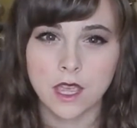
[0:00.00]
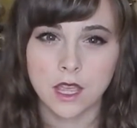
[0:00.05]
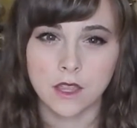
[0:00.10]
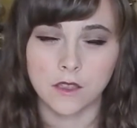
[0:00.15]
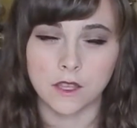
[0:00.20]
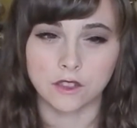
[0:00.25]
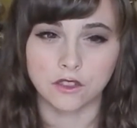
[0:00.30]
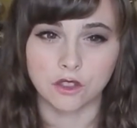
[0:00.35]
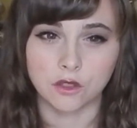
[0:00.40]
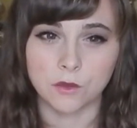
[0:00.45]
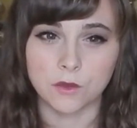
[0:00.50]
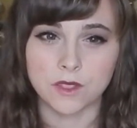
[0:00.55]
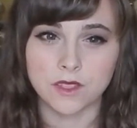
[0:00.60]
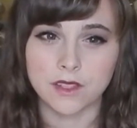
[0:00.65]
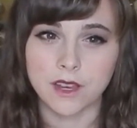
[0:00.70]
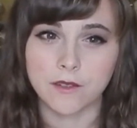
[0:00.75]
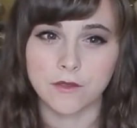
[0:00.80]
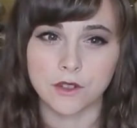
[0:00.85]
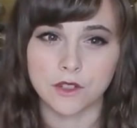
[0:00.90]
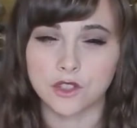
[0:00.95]
Like there was
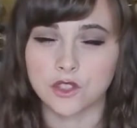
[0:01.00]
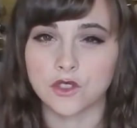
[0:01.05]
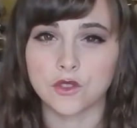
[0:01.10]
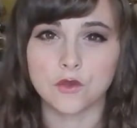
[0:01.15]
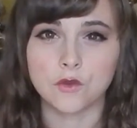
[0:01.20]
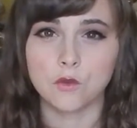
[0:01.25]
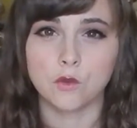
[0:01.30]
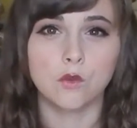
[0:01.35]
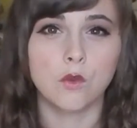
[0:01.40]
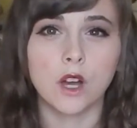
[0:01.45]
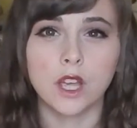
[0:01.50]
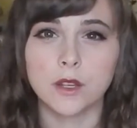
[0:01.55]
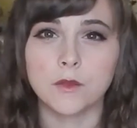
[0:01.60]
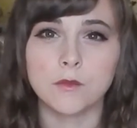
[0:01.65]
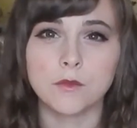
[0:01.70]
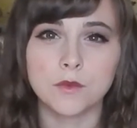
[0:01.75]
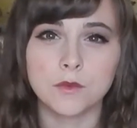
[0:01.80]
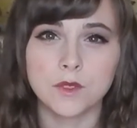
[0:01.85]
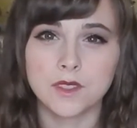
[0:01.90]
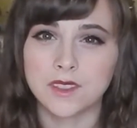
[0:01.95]
never just
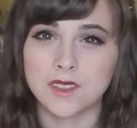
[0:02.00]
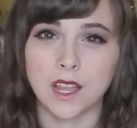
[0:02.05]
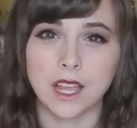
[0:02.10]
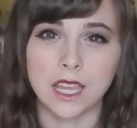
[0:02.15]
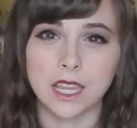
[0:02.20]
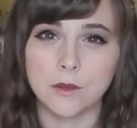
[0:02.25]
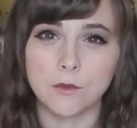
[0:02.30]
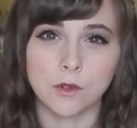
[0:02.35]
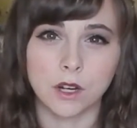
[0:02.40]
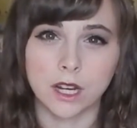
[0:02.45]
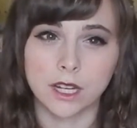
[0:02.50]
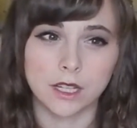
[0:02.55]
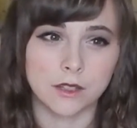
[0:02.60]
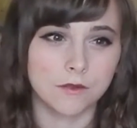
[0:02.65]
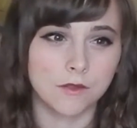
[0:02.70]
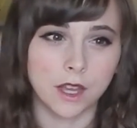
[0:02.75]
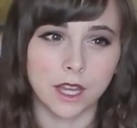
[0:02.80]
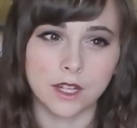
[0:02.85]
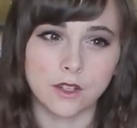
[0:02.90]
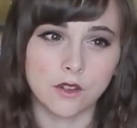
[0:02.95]
one site where I could
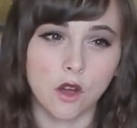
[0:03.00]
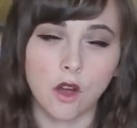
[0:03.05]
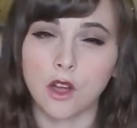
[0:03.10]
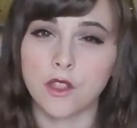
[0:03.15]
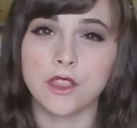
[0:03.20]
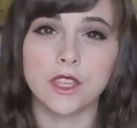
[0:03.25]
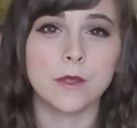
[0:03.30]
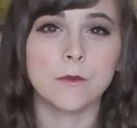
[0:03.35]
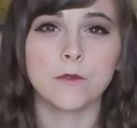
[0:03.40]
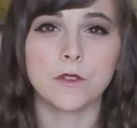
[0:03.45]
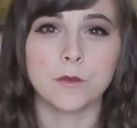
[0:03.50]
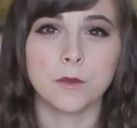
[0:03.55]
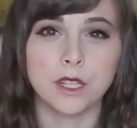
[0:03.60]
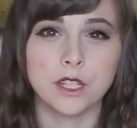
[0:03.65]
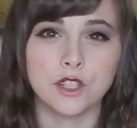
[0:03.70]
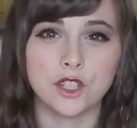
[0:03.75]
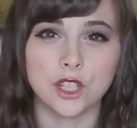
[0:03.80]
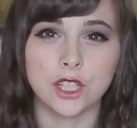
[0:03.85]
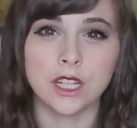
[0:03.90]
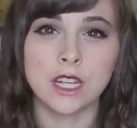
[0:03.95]
find all the
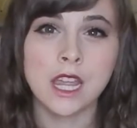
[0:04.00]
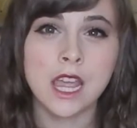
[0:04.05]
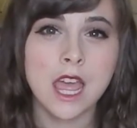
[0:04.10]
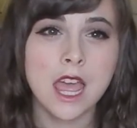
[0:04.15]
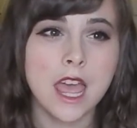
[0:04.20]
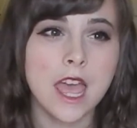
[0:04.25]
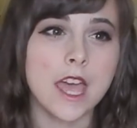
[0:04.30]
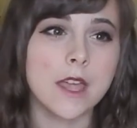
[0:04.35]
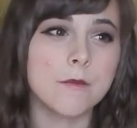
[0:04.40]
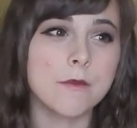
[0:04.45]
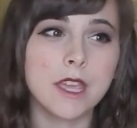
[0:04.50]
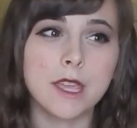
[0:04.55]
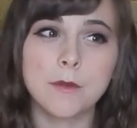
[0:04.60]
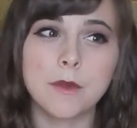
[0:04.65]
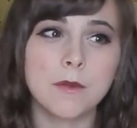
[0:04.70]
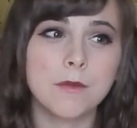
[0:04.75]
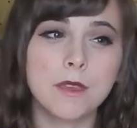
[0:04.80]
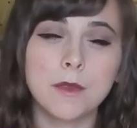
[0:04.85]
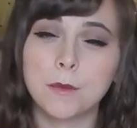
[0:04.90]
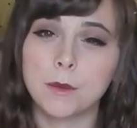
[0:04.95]
information, and
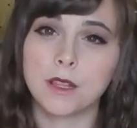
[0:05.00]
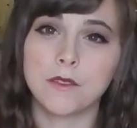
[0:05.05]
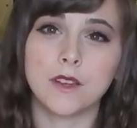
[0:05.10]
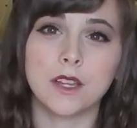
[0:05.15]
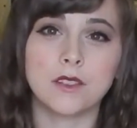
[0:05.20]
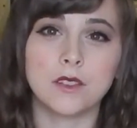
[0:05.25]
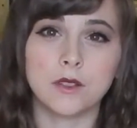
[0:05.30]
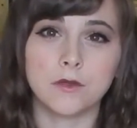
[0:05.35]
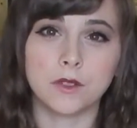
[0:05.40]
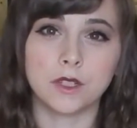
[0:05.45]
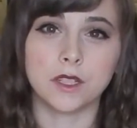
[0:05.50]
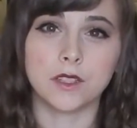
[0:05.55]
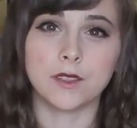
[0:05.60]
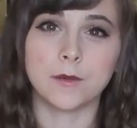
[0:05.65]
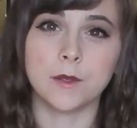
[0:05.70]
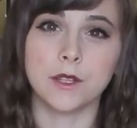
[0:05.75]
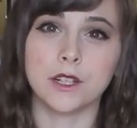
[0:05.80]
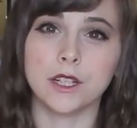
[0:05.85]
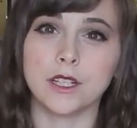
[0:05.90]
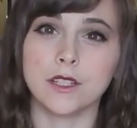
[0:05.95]
maybe people have had different
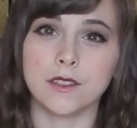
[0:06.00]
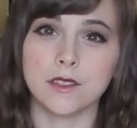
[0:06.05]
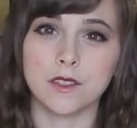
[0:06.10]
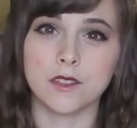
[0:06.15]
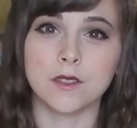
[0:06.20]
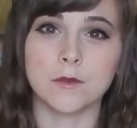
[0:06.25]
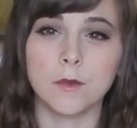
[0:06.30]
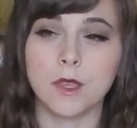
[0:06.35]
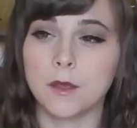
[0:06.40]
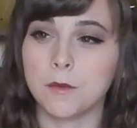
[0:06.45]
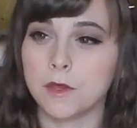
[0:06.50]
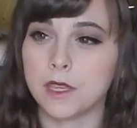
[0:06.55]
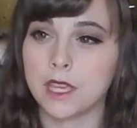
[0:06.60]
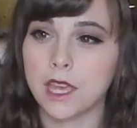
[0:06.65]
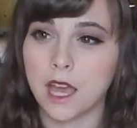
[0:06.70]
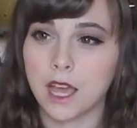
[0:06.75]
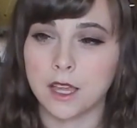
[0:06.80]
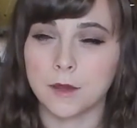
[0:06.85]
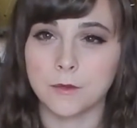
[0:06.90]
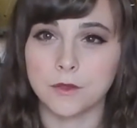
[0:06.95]
experiences. Maybe
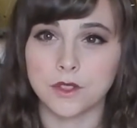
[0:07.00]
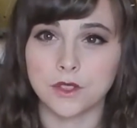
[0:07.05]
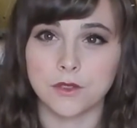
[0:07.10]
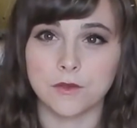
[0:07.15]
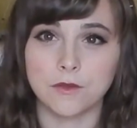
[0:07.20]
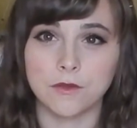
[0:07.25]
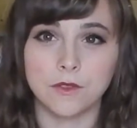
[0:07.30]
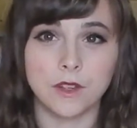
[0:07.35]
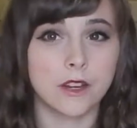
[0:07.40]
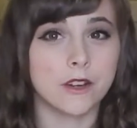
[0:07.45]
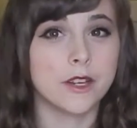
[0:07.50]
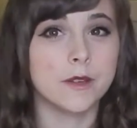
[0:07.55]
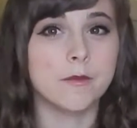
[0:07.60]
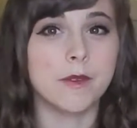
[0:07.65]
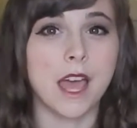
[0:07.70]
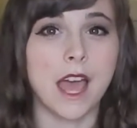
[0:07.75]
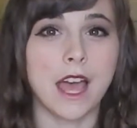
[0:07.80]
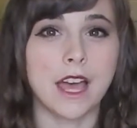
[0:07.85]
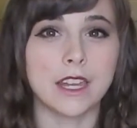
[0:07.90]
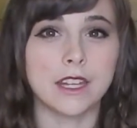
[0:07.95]
I'm just very
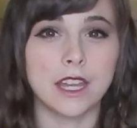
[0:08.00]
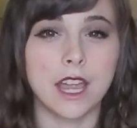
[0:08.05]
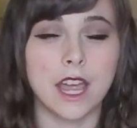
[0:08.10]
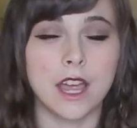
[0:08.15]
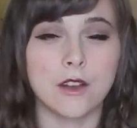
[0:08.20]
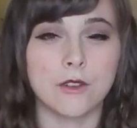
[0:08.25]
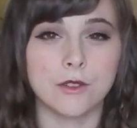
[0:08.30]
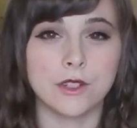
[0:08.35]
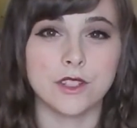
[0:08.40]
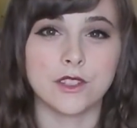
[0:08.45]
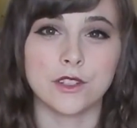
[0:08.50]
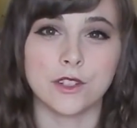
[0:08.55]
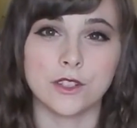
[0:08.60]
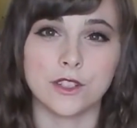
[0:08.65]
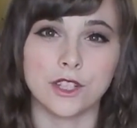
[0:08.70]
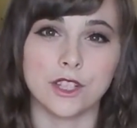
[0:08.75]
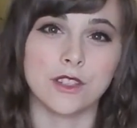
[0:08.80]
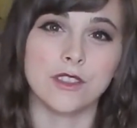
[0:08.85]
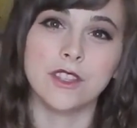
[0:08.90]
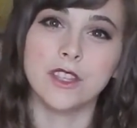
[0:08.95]
bad at
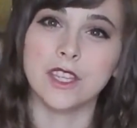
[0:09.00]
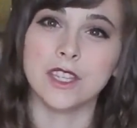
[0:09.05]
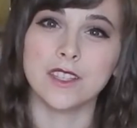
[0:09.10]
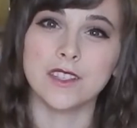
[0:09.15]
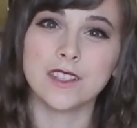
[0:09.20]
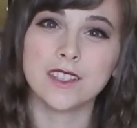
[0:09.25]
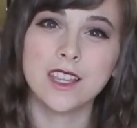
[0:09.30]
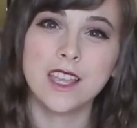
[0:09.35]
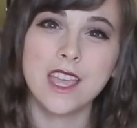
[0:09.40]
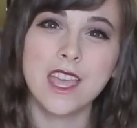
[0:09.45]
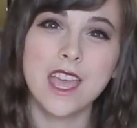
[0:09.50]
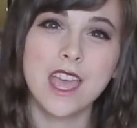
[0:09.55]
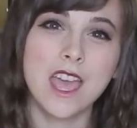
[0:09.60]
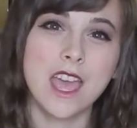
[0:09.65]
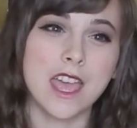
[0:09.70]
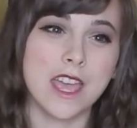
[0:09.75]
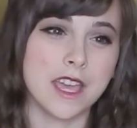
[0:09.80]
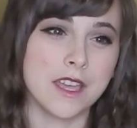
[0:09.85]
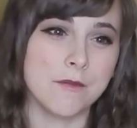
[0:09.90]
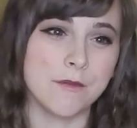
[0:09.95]
researching things,
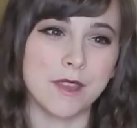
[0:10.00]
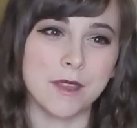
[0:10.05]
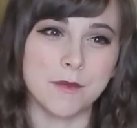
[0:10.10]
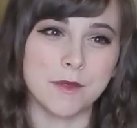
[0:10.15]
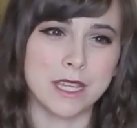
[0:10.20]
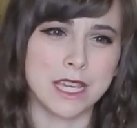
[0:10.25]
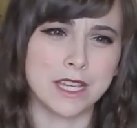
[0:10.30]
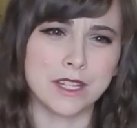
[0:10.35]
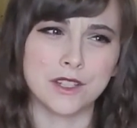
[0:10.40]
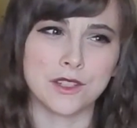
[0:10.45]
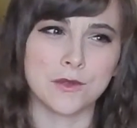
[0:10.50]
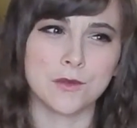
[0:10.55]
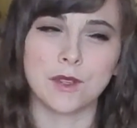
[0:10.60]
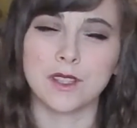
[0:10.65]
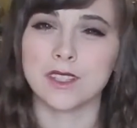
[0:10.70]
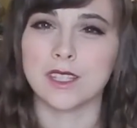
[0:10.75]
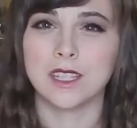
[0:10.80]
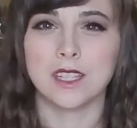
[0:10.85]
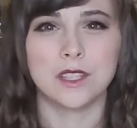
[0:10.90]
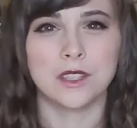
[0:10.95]
and maybe I just
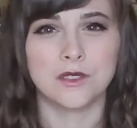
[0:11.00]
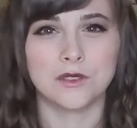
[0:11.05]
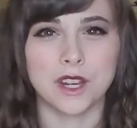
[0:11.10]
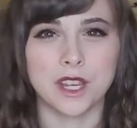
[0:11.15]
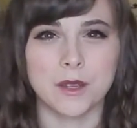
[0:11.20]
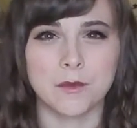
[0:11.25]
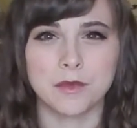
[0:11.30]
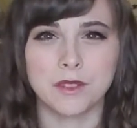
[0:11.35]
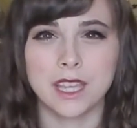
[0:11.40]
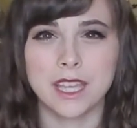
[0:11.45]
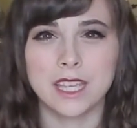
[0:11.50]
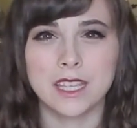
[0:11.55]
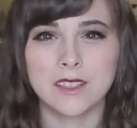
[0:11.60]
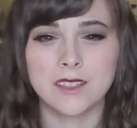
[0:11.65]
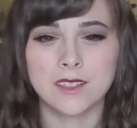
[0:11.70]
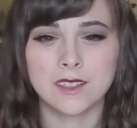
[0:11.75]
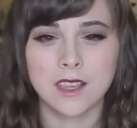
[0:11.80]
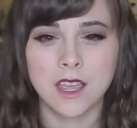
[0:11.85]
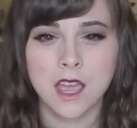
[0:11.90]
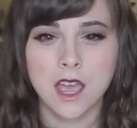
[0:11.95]
wasn't in the right
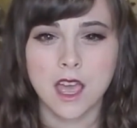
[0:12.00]
place.